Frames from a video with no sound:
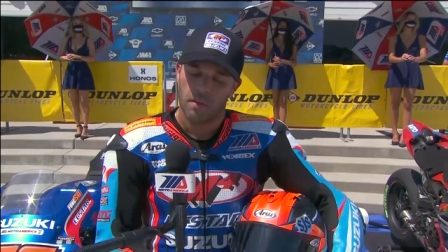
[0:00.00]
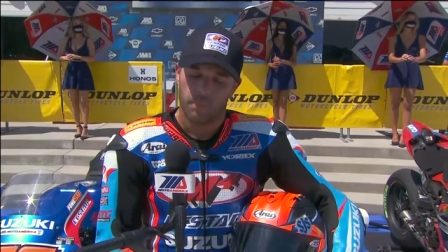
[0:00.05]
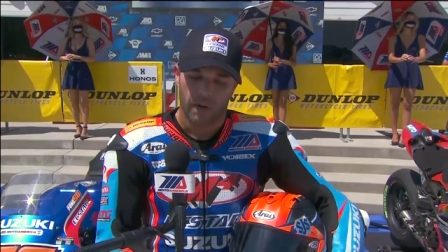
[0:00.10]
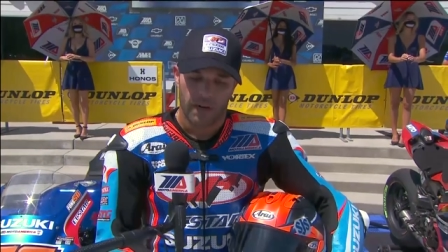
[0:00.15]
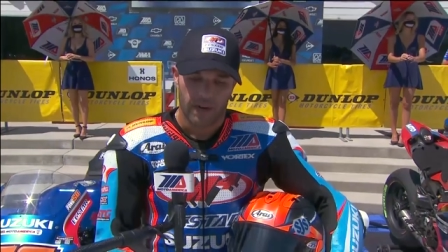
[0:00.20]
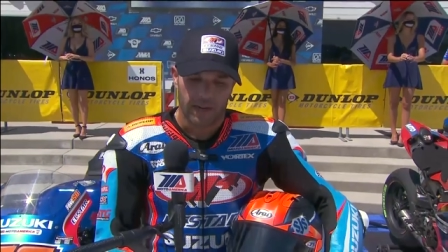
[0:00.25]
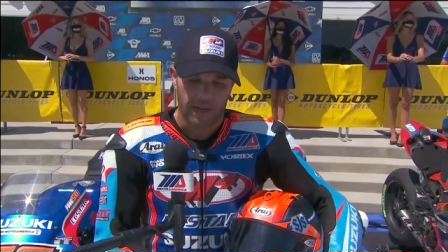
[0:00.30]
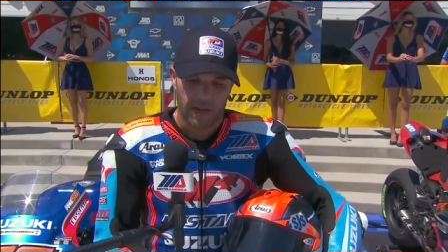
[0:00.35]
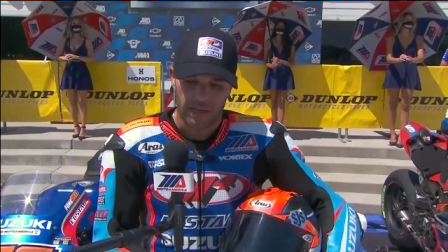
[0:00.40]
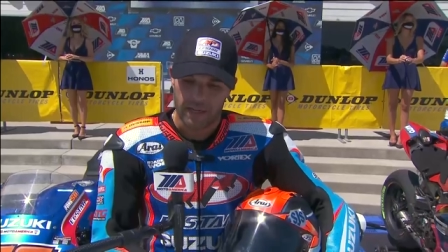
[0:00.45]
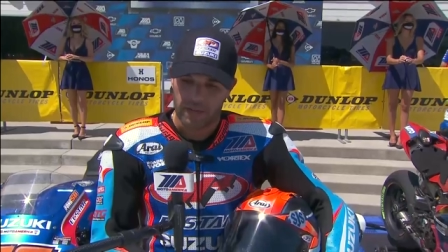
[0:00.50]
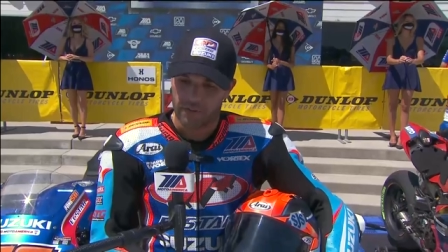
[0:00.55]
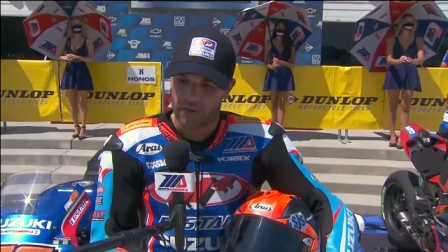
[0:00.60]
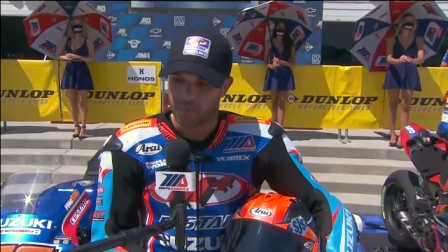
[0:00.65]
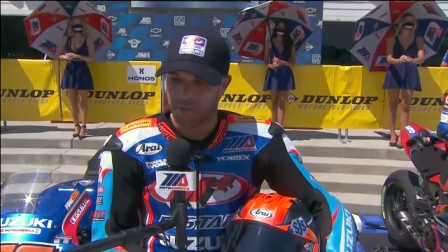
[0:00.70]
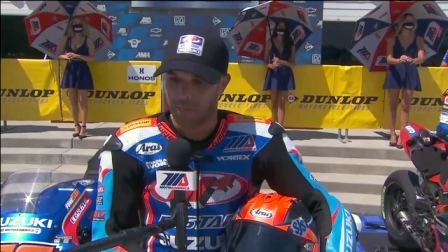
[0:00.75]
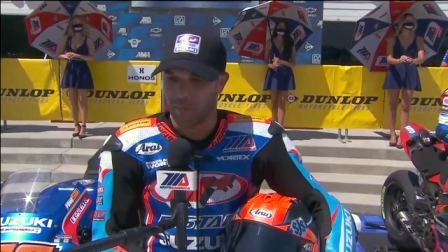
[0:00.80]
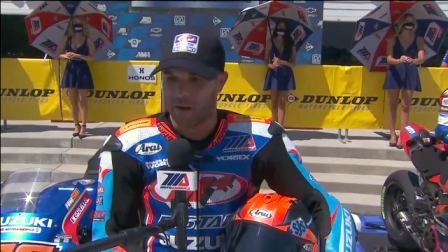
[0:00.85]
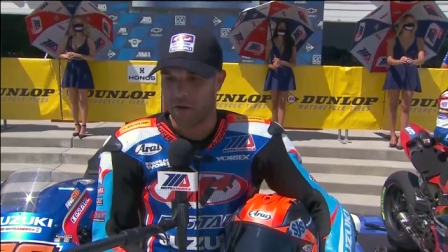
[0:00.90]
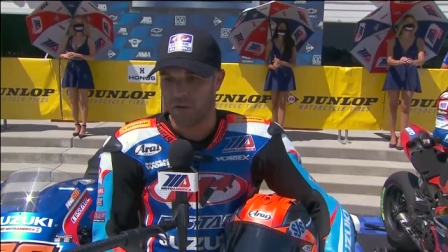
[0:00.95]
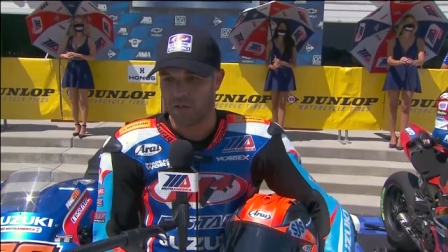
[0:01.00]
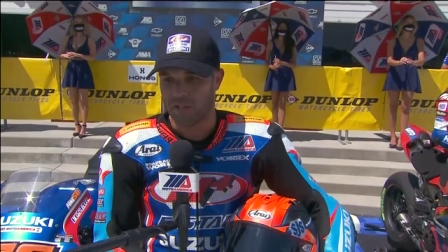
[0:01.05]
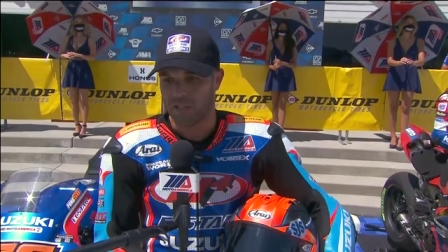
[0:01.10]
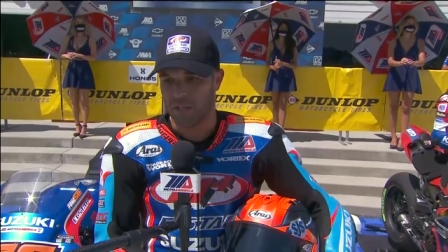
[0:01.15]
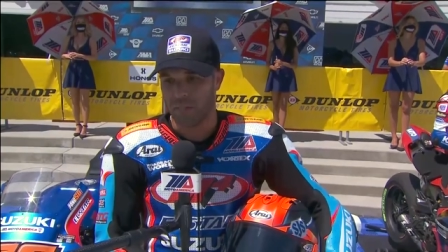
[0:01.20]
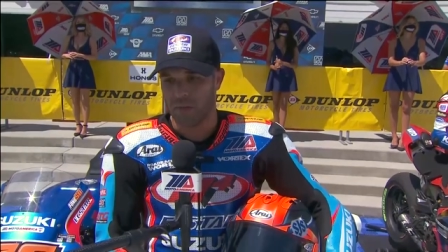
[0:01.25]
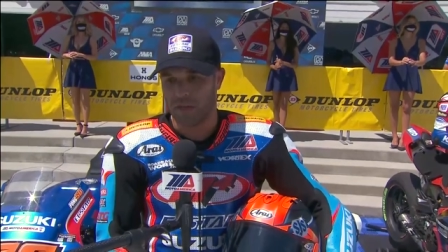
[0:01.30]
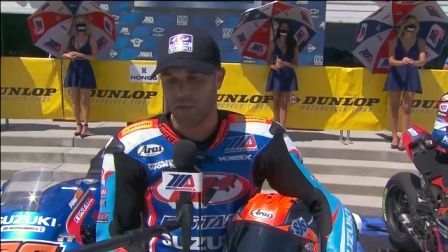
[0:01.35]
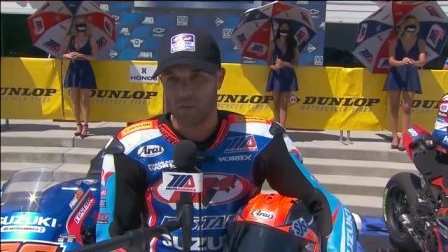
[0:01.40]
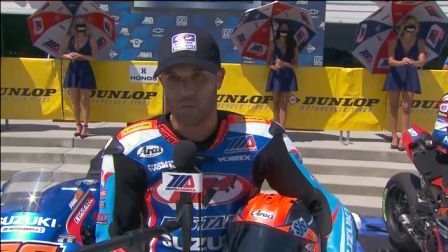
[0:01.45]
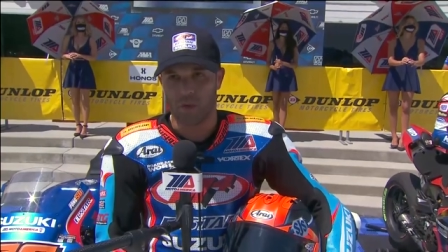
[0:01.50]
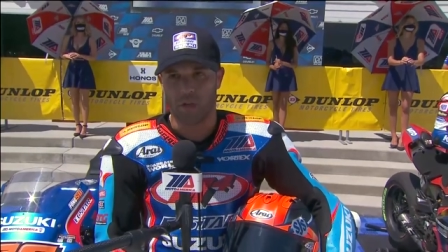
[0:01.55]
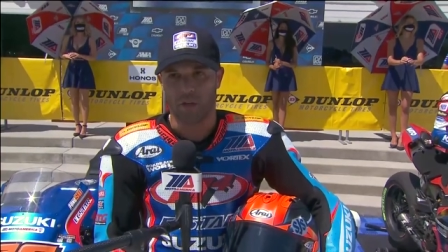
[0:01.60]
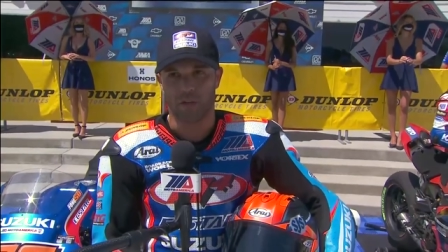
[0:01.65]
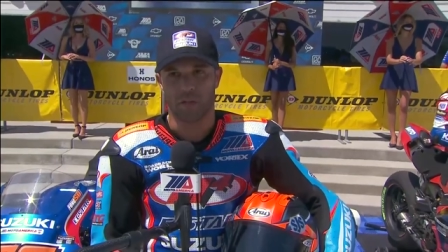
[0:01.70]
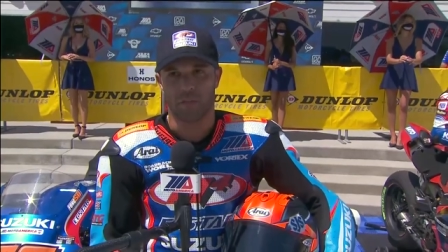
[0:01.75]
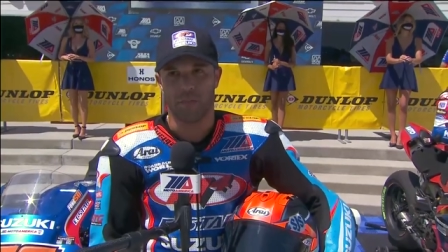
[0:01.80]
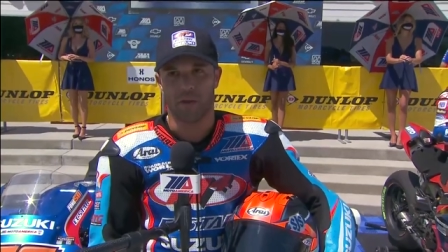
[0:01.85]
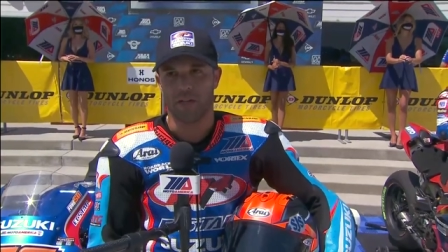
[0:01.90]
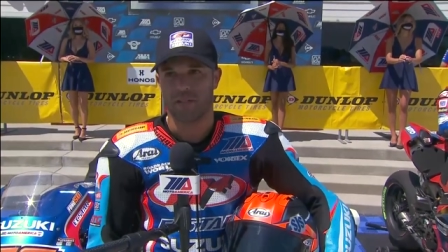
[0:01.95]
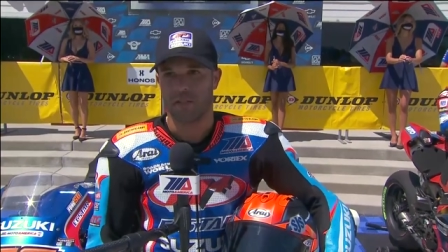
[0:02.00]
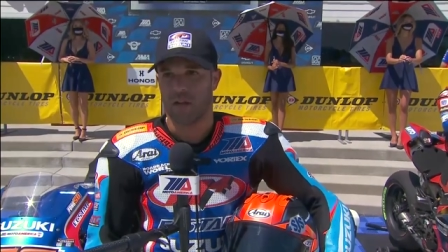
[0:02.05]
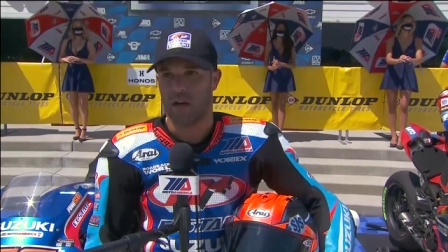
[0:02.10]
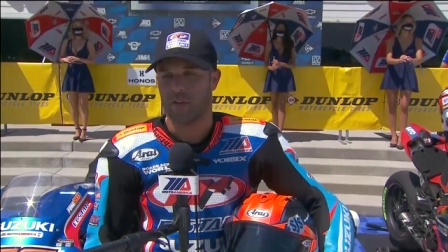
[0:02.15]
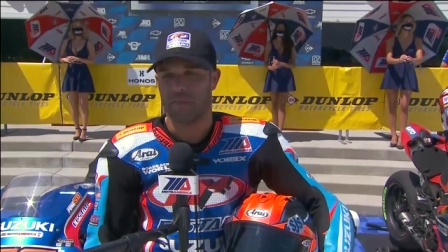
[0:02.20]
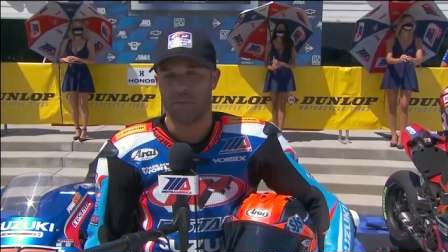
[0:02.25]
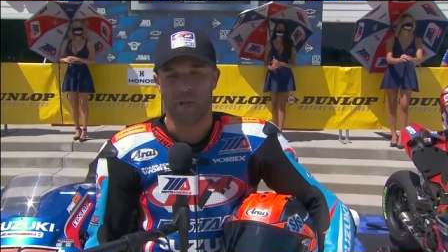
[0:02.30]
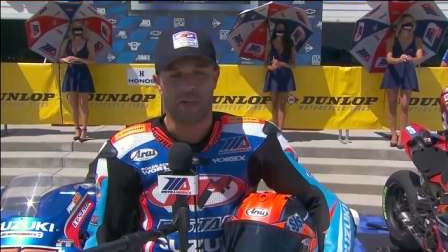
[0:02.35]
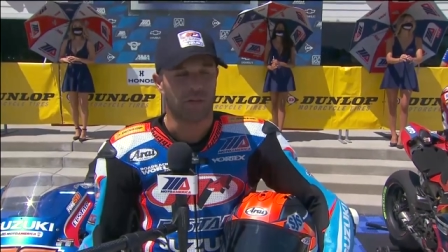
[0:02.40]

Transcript: But I got to give it up to my whole team, man. They're working their butts off.